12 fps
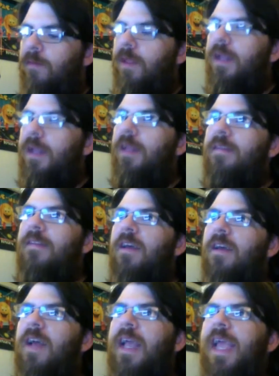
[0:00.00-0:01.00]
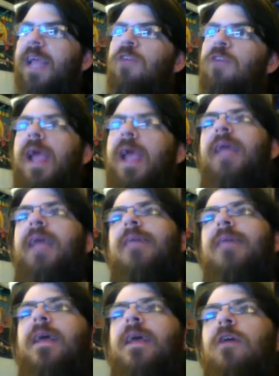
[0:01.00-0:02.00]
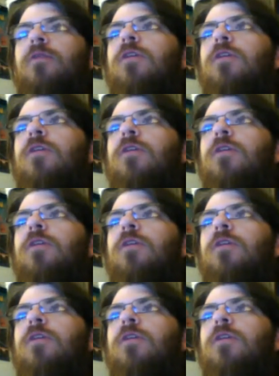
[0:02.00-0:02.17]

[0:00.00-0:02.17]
really does suck. You can't say go to